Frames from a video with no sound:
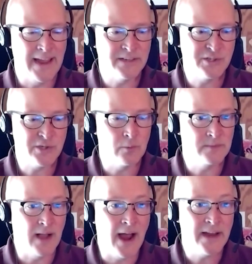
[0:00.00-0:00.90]
And
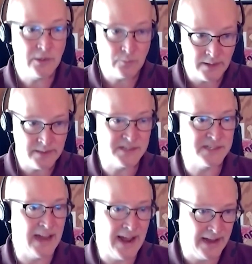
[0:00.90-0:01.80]
so I can run the
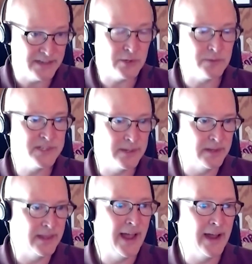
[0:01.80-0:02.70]
stats on
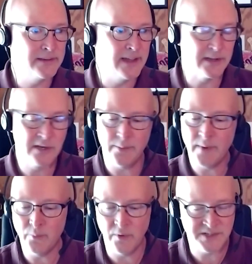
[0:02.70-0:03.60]
some of that and
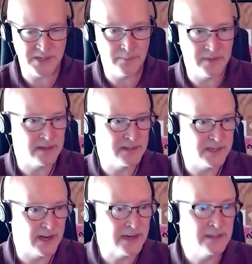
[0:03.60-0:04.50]
come up with something
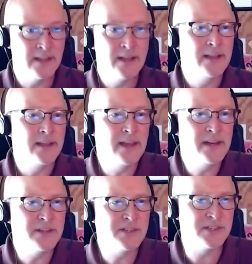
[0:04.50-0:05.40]
and say,
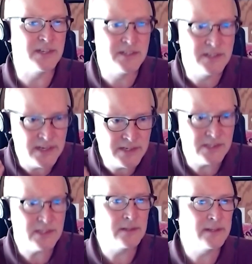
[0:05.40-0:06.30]
it is
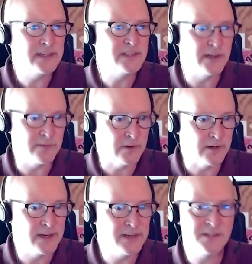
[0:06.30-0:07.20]
statistically
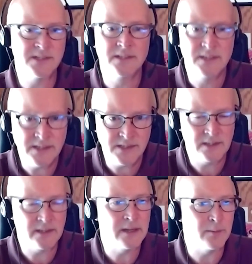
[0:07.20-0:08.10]
different. It is
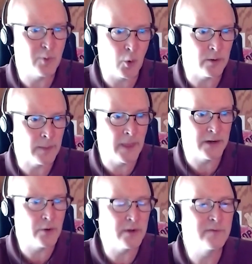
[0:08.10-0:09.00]
statistically important
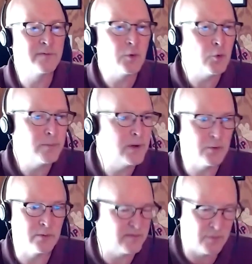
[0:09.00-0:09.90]
that on a full
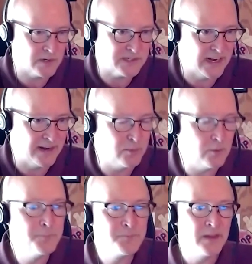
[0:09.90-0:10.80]
moon, for
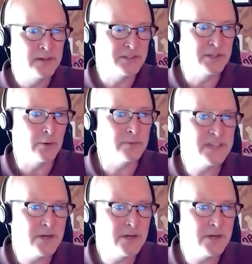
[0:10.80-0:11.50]
example, you know,